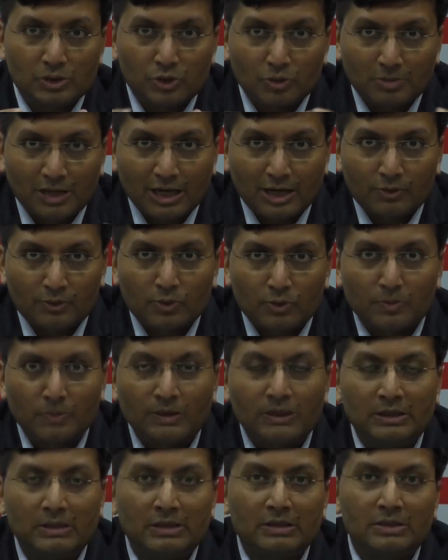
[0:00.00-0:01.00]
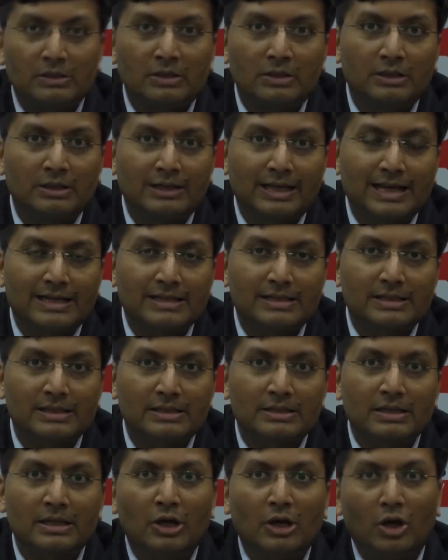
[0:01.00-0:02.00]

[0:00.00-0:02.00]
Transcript: you may have to incur certain taxes.